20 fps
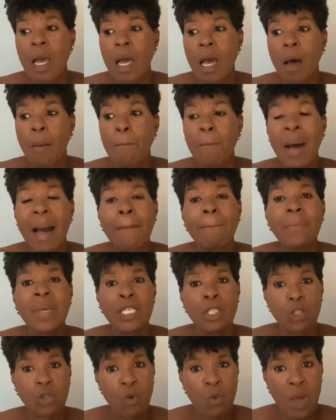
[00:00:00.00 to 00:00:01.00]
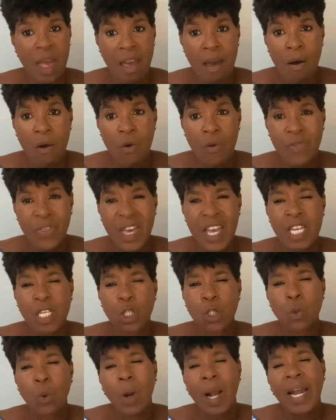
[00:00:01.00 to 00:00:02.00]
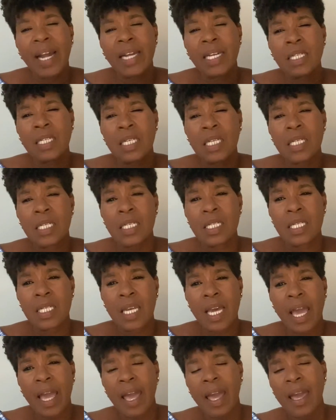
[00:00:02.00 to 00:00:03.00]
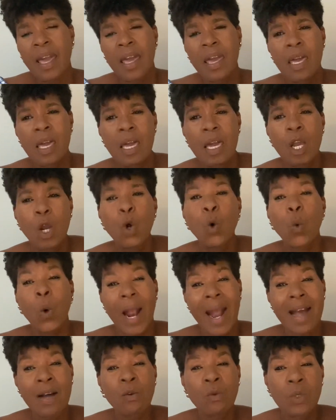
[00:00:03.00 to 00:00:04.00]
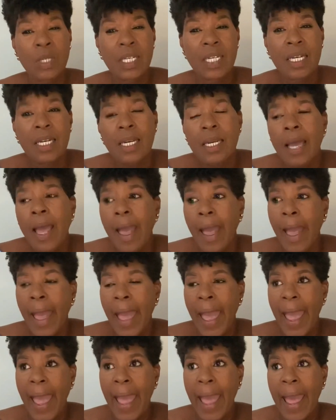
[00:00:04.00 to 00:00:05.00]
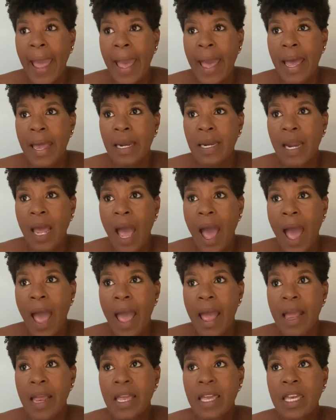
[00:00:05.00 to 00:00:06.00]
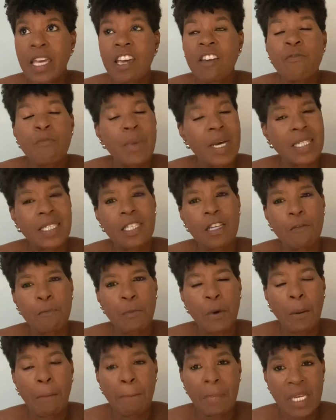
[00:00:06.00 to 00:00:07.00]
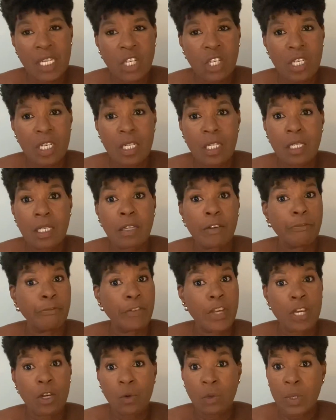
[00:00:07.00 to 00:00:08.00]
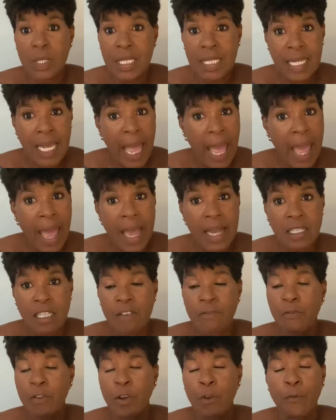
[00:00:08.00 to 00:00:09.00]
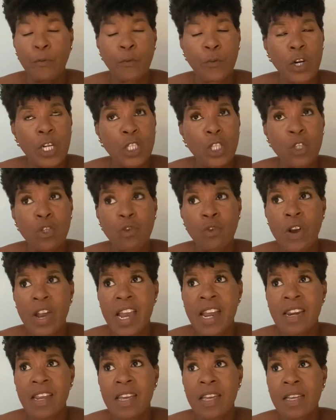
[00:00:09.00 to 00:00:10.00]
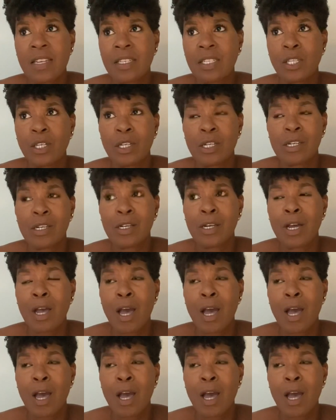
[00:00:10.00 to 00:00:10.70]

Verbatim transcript: my mental health and trying to stay grounded and give myself permission to feel sad, to feel frustrated, to